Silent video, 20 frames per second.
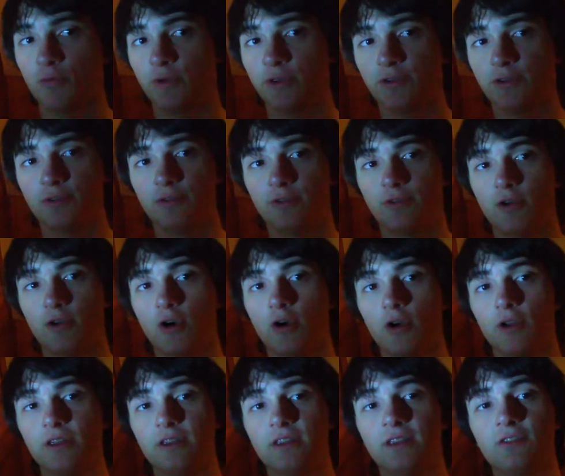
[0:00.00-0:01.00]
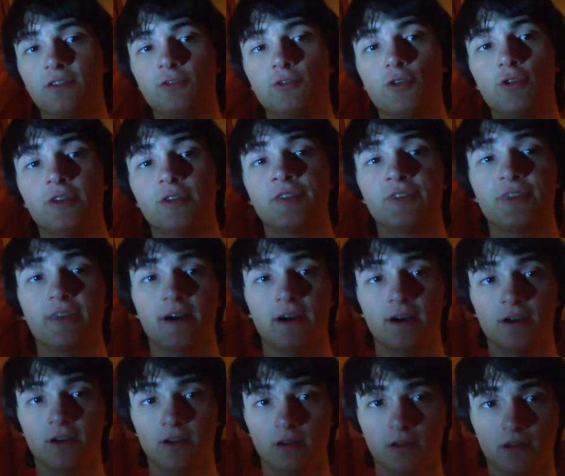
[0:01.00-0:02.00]
He is known as the
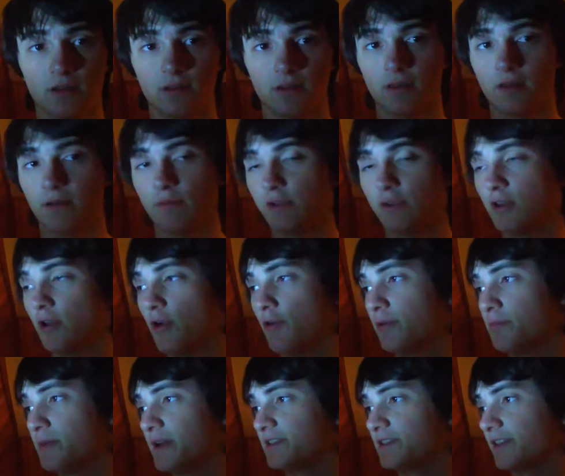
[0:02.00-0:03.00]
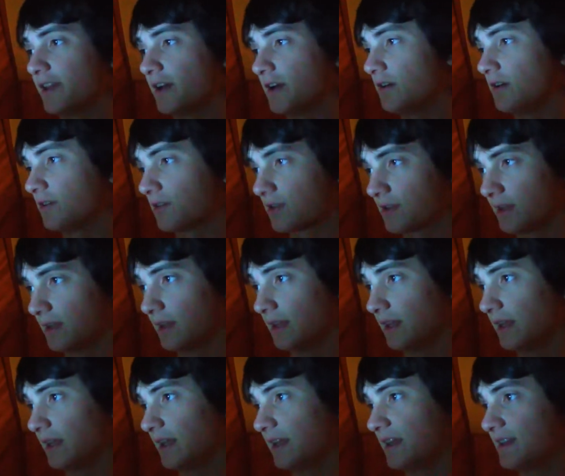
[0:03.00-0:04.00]
Hunk. We know him as the Hunk.
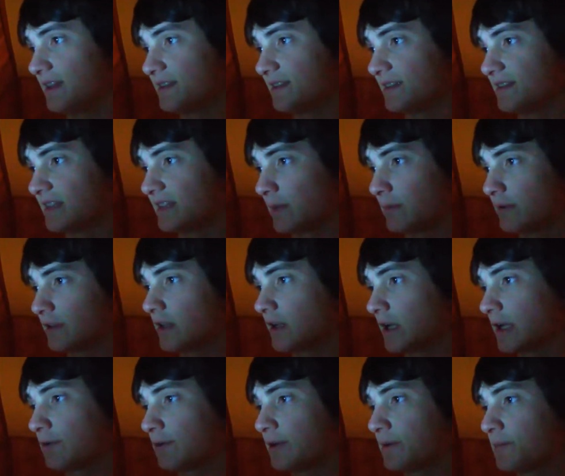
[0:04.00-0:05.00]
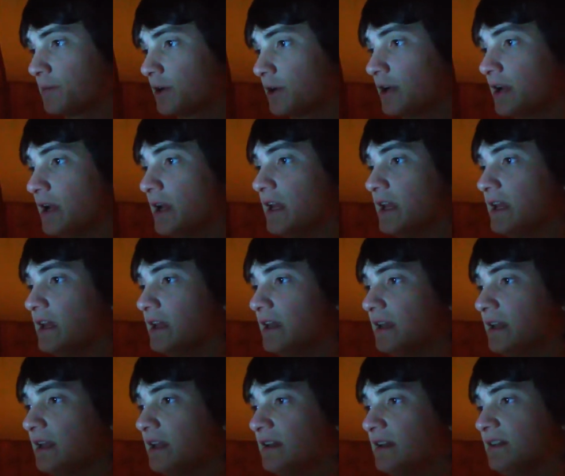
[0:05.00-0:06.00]
He is the Cemetery Reaper.
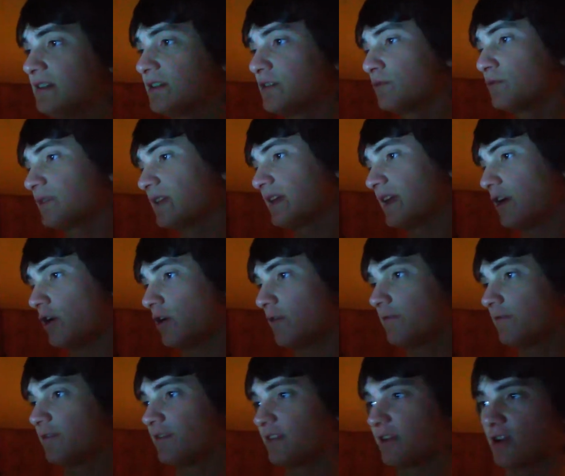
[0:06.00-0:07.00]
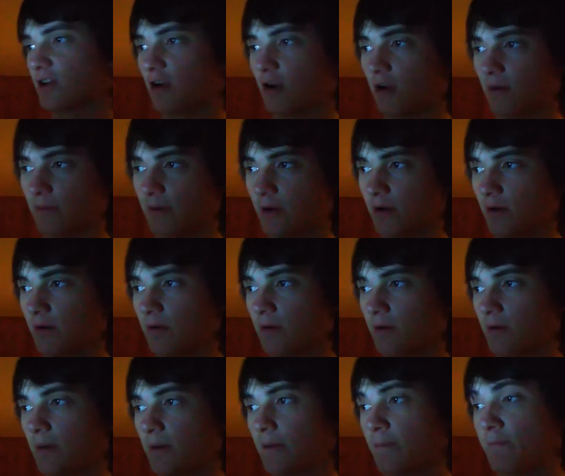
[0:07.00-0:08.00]
He doesn't really help for the combo.
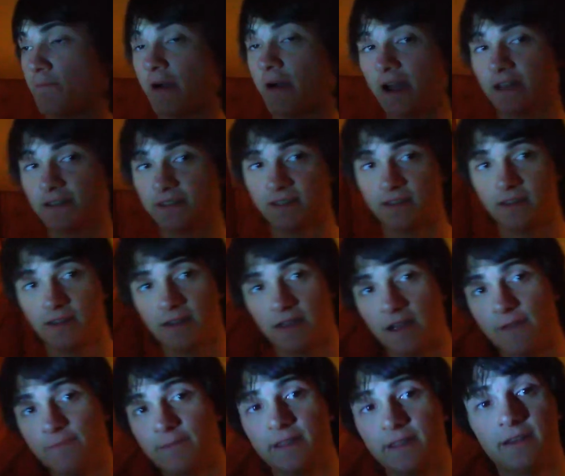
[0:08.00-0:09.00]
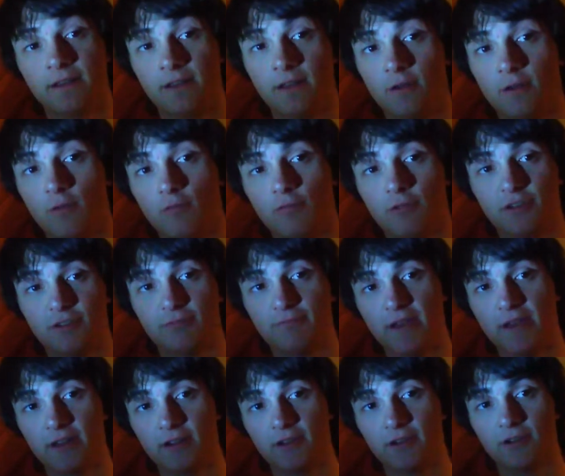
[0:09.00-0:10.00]
But, I mean, what's
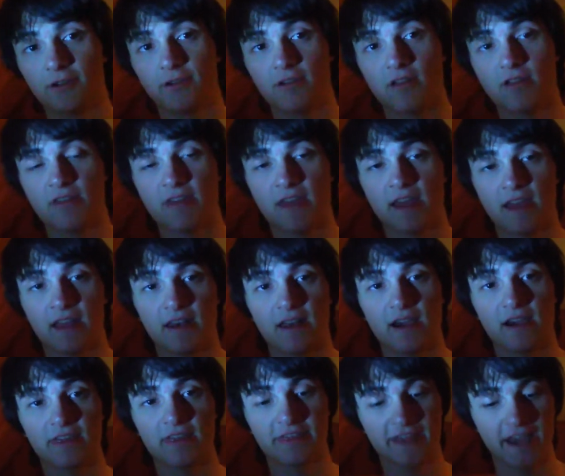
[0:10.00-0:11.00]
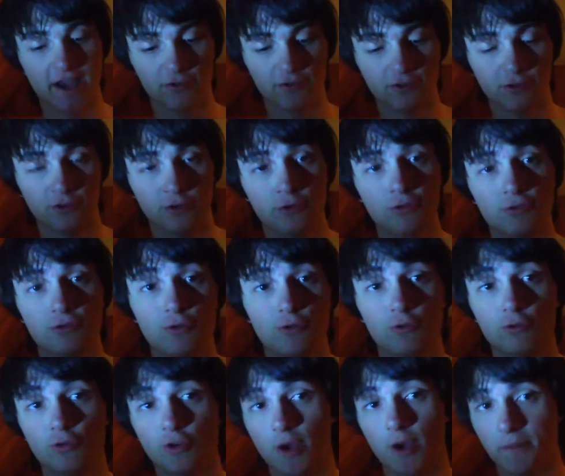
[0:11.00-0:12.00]
better than 1,000
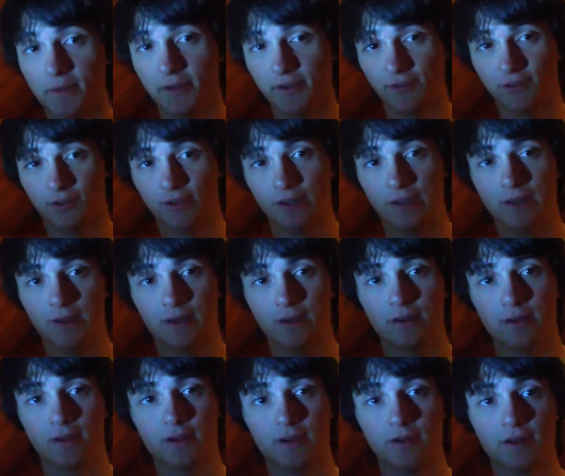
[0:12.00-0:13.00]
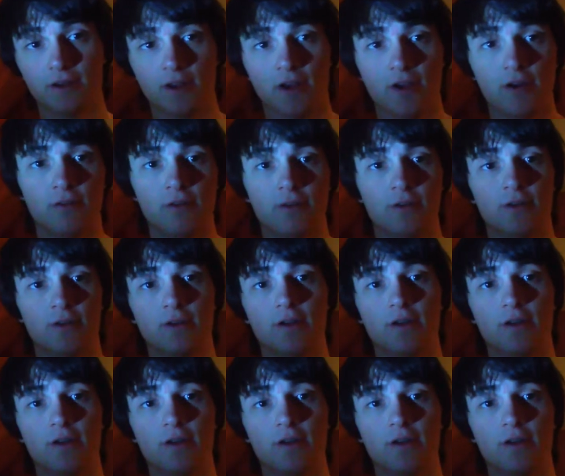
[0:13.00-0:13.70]
2/2 zombies? You know?